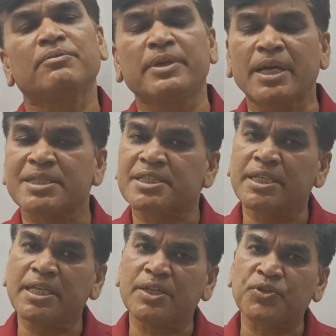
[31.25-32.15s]
we are
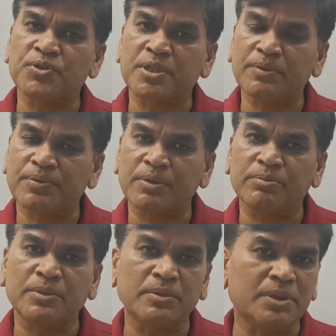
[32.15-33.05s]
seeing a question
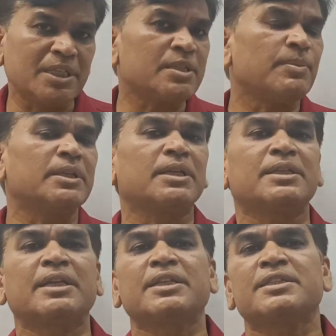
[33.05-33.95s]
from this
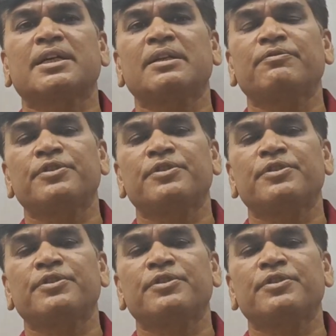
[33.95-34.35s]
method that is called